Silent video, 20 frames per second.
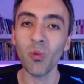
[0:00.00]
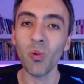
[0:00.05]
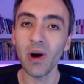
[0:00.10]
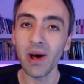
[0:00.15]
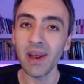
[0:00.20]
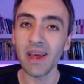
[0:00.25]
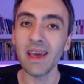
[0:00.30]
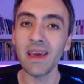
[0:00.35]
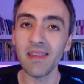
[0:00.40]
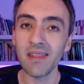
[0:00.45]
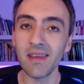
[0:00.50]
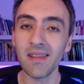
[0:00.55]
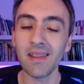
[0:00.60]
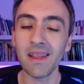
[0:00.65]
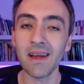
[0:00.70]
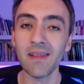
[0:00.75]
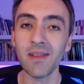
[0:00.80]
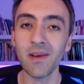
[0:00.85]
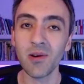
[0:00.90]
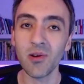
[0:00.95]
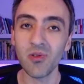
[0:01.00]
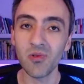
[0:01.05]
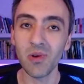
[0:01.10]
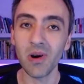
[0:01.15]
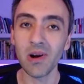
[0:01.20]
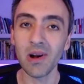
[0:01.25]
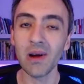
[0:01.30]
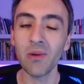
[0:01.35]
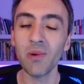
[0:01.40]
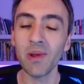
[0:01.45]
What is it that they're
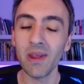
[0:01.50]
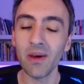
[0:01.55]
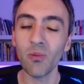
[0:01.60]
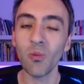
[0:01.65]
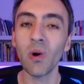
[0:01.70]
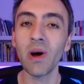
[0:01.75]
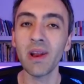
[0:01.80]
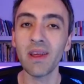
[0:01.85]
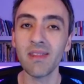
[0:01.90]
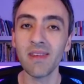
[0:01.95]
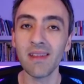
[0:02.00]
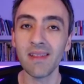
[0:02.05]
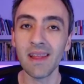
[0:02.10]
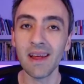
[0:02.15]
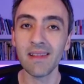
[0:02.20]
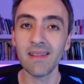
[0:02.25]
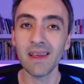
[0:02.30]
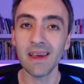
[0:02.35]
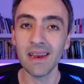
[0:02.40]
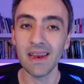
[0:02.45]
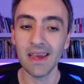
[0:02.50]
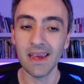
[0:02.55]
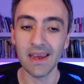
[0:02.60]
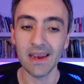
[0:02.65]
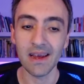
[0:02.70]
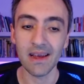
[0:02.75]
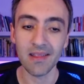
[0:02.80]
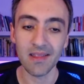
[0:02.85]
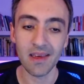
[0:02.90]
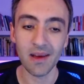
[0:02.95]
struggling with, and what is it that they need,
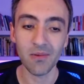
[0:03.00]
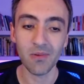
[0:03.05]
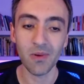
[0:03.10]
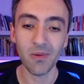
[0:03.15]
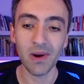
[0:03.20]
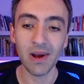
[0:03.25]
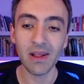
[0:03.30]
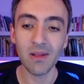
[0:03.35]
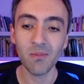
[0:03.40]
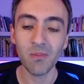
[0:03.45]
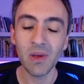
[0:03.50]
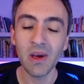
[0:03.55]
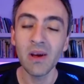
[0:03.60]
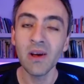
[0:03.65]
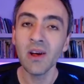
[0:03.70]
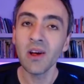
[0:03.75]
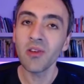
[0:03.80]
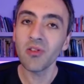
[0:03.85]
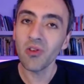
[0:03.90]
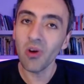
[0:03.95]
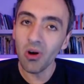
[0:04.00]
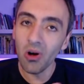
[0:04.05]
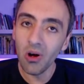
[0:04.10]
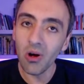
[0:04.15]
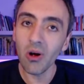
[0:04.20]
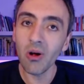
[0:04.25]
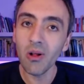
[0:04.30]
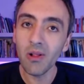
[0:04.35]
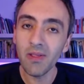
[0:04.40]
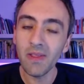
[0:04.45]
etc. Right? So
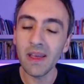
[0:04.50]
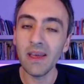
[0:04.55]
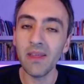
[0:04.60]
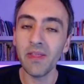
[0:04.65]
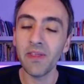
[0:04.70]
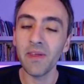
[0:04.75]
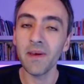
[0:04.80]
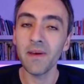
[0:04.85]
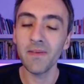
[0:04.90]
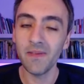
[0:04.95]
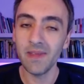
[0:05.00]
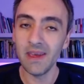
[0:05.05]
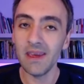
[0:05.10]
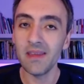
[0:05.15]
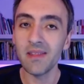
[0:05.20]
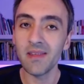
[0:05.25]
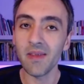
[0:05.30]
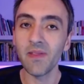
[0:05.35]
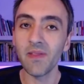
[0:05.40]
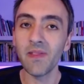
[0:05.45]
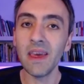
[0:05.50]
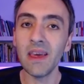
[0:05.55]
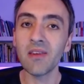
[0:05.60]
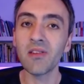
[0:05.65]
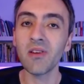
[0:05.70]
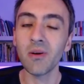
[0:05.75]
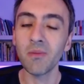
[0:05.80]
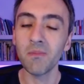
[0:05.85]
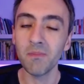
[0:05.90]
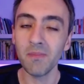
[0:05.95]
all these
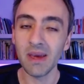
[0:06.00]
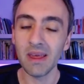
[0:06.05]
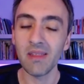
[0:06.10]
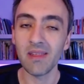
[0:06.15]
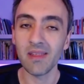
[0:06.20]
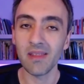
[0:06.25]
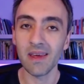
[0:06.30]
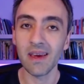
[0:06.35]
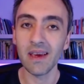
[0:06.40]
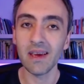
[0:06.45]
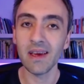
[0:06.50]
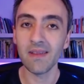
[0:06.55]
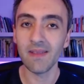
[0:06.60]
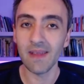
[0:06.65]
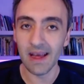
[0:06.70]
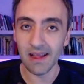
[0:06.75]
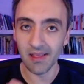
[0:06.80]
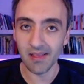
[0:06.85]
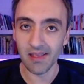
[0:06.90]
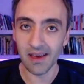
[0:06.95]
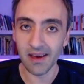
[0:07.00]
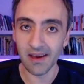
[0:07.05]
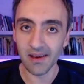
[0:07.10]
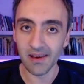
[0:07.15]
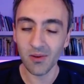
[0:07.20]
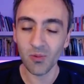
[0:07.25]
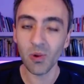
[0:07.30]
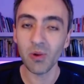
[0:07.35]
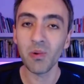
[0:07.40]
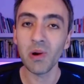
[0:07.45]
things are missing, and that's
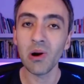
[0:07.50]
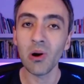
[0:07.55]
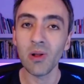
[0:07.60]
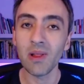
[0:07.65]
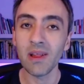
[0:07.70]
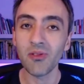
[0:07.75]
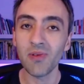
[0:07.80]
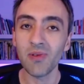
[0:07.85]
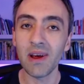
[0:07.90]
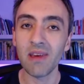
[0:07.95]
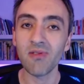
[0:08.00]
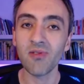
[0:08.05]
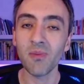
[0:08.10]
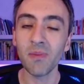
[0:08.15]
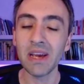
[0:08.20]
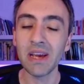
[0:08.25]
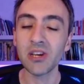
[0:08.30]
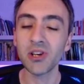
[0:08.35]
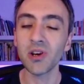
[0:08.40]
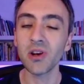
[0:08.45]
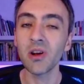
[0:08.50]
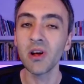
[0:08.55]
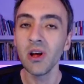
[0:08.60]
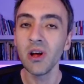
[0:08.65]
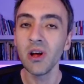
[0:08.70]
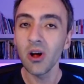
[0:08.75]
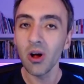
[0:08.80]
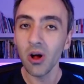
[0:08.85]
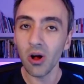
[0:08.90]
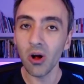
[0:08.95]
what we call the transformation.
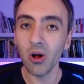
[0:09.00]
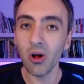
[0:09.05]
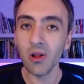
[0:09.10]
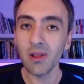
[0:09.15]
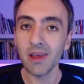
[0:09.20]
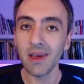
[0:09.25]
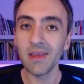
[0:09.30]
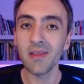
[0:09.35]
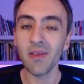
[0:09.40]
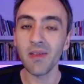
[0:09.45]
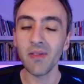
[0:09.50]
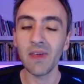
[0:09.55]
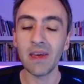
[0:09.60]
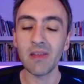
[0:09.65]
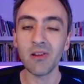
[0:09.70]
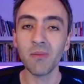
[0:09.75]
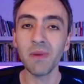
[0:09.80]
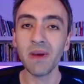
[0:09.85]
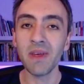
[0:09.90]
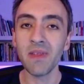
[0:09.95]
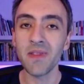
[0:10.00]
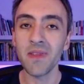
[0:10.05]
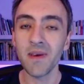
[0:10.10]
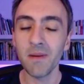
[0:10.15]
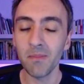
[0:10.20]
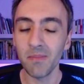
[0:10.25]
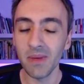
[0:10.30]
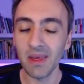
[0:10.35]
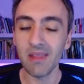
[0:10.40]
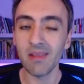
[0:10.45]
All these things are
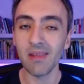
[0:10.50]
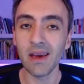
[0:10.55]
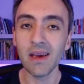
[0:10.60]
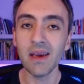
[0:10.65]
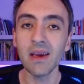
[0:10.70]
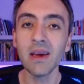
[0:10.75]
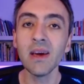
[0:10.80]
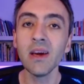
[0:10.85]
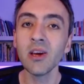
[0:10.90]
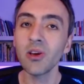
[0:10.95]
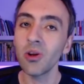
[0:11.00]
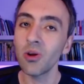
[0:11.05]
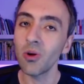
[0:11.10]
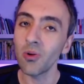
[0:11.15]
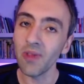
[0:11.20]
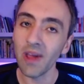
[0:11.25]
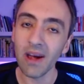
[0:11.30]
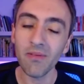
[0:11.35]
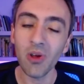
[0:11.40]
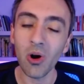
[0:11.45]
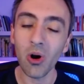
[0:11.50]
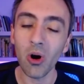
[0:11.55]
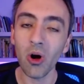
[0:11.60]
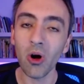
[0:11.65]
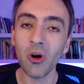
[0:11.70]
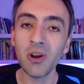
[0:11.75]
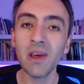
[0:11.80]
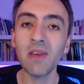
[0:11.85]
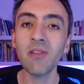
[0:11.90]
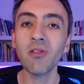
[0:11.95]
missing. You don't have the
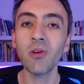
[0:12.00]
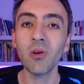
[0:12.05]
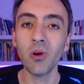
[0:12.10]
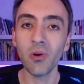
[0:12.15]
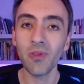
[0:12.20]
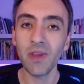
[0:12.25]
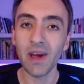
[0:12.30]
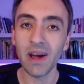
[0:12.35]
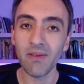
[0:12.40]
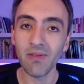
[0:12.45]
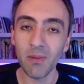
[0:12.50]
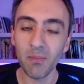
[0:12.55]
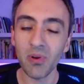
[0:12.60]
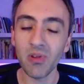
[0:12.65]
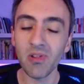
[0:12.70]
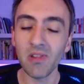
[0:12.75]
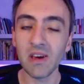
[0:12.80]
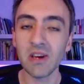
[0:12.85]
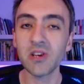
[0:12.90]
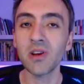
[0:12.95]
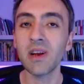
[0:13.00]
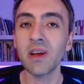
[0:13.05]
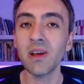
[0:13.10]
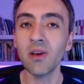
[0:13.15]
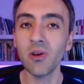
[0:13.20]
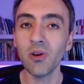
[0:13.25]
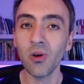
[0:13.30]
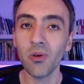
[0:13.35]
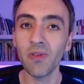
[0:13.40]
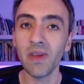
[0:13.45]
audience, you don't have the position, and
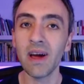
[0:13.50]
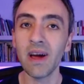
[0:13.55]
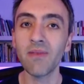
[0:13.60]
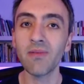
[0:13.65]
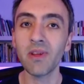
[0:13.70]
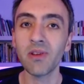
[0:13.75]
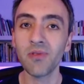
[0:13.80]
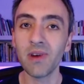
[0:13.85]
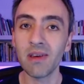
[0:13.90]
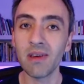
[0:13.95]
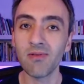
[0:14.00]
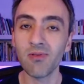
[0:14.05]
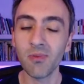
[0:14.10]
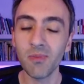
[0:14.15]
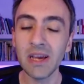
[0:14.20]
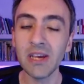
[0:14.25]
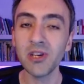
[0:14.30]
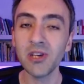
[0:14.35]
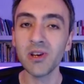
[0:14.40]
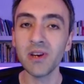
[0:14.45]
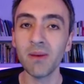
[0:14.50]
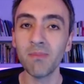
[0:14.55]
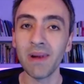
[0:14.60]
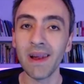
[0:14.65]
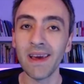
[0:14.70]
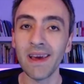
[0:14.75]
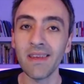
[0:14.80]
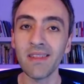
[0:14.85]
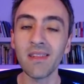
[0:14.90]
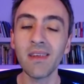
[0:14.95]
you don't have the transformation in
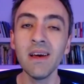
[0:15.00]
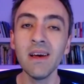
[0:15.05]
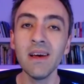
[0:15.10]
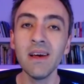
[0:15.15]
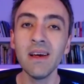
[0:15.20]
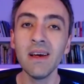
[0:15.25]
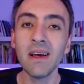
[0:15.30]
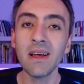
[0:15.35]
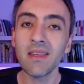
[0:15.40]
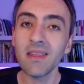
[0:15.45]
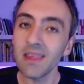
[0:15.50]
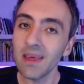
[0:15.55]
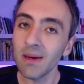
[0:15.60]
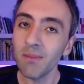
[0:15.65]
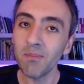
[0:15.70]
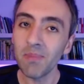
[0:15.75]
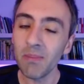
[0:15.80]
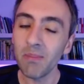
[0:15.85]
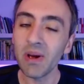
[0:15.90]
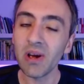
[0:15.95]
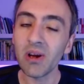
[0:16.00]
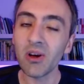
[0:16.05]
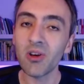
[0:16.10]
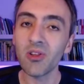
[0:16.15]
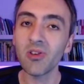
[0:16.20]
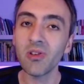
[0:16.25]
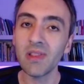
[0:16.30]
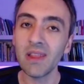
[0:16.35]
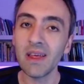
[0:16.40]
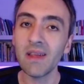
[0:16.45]
place, simply
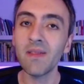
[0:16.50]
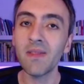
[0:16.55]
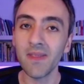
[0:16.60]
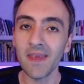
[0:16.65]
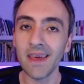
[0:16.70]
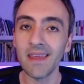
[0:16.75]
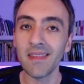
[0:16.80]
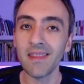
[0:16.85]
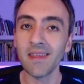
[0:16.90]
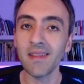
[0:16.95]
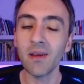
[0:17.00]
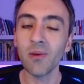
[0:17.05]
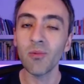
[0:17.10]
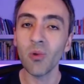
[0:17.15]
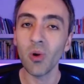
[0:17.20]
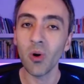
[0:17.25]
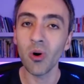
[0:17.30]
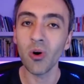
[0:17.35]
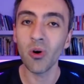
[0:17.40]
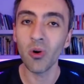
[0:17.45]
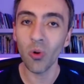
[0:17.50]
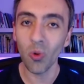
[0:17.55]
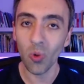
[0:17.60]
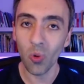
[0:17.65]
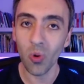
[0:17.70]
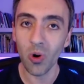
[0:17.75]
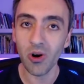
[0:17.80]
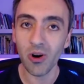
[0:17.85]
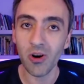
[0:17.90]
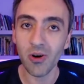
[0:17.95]
because you did things in the wrong
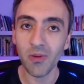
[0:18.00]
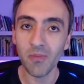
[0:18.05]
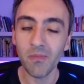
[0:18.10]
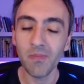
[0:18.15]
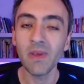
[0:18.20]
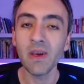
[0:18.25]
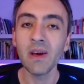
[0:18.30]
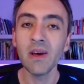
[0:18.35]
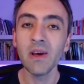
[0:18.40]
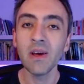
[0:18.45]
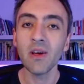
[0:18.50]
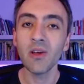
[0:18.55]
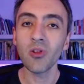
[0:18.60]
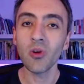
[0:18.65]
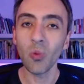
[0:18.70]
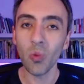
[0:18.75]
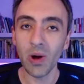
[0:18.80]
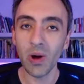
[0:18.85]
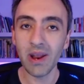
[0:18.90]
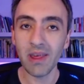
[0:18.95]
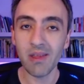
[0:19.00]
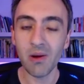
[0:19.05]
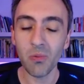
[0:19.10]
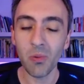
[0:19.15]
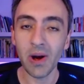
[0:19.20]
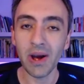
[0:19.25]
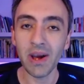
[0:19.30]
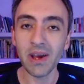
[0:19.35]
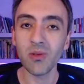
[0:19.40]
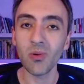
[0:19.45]
order. So what is the
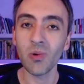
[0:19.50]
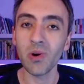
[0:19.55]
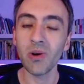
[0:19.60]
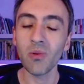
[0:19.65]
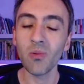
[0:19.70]
right order?